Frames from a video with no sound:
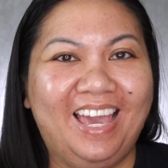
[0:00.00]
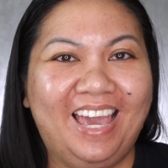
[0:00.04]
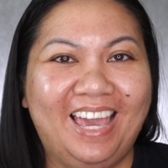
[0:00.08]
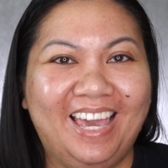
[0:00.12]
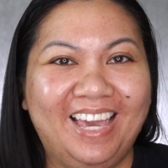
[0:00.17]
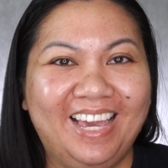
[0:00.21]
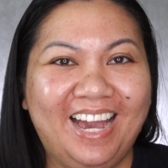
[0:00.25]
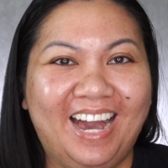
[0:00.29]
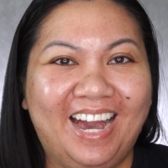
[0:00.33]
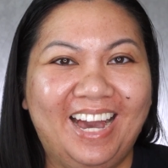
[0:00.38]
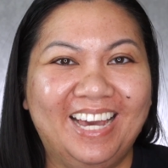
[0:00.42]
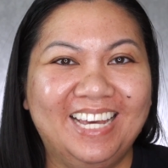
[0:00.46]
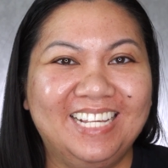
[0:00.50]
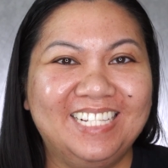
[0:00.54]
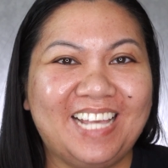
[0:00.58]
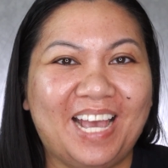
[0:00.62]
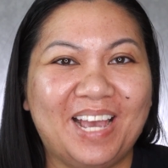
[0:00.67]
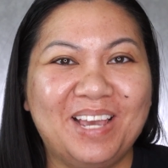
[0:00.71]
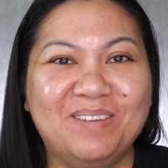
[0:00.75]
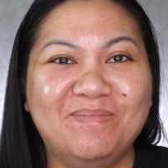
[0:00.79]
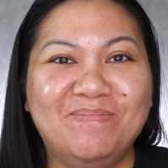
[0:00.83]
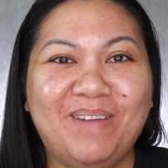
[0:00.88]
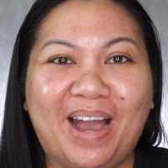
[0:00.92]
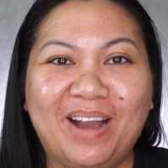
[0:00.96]
Hey guys, I
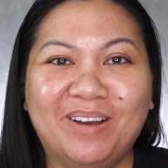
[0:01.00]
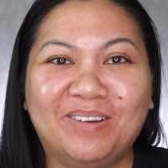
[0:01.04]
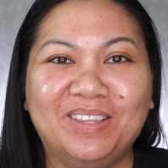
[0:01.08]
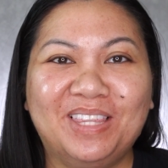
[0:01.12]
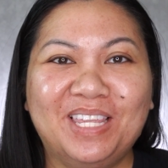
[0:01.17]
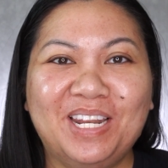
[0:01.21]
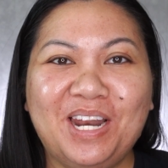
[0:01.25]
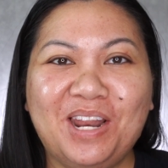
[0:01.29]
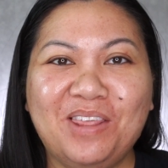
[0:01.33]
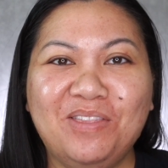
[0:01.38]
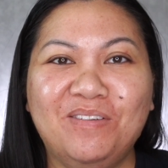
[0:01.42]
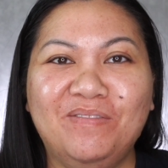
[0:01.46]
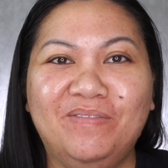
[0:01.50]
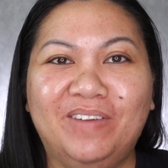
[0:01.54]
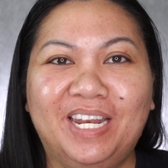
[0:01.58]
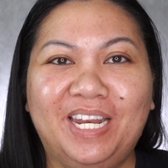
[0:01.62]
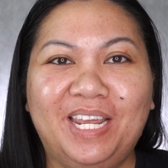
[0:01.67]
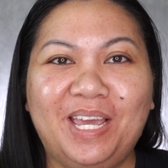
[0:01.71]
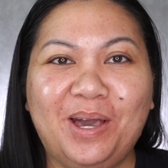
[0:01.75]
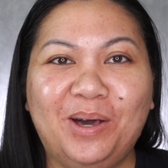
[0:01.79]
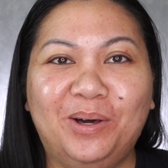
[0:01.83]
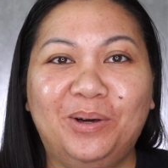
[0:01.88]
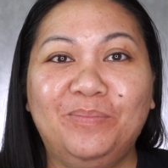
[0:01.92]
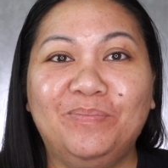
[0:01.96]
am back with another
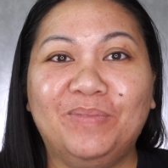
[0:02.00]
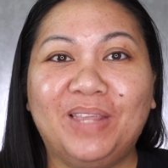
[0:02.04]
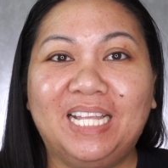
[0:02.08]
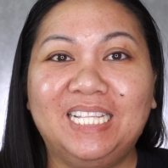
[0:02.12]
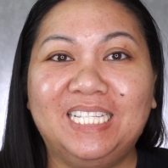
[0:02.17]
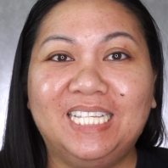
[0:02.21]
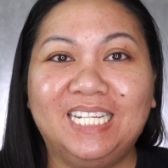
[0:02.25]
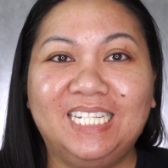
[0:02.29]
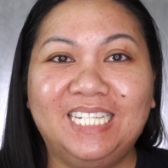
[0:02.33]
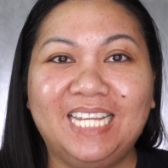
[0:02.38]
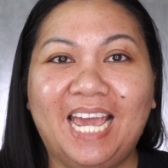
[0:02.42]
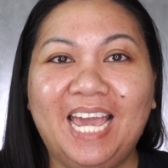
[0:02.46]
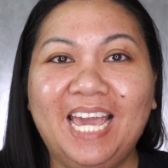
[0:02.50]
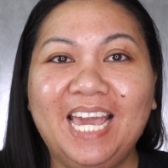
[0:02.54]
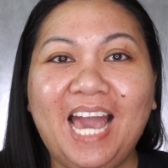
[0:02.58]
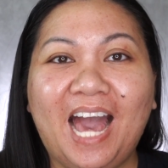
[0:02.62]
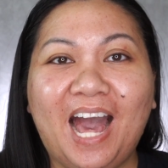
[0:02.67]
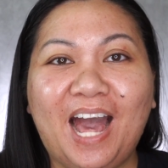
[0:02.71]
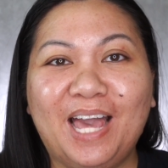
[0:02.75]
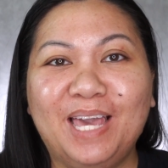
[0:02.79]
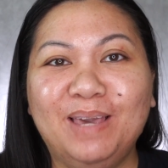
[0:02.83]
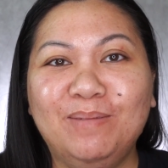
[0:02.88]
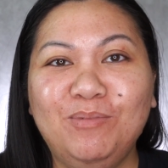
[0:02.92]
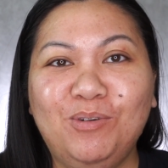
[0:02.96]
video and today
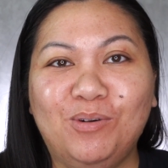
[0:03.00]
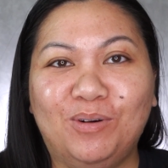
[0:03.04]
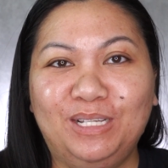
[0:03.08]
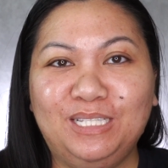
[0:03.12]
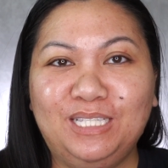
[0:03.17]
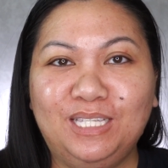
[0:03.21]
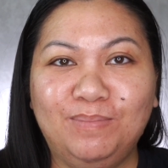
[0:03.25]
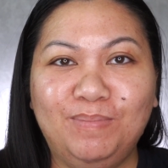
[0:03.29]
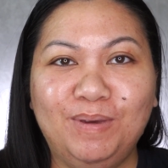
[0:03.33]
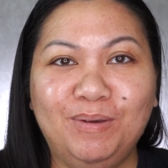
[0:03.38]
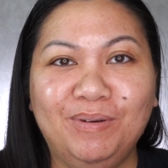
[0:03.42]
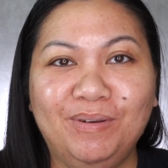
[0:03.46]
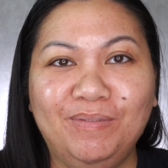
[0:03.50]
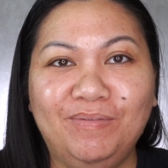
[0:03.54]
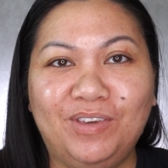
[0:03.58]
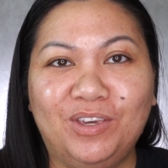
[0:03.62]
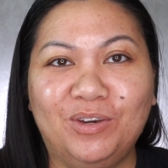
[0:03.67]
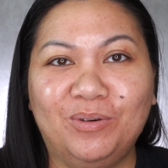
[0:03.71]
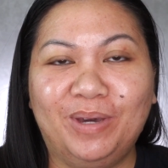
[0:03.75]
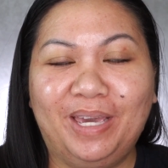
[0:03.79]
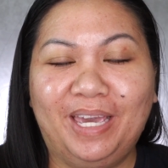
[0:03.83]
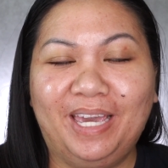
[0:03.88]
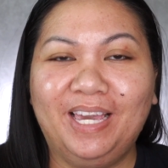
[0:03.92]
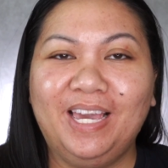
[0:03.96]
I am going to be
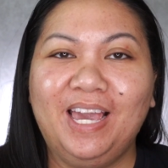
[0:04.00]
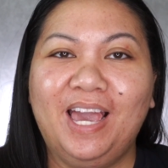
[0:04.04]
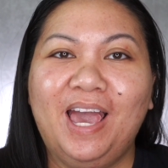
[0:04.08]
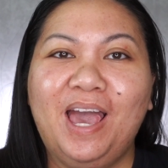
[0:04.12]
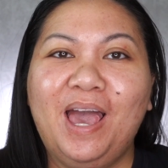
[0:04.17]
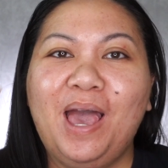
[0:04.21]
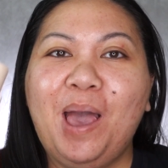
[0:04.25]
reviewing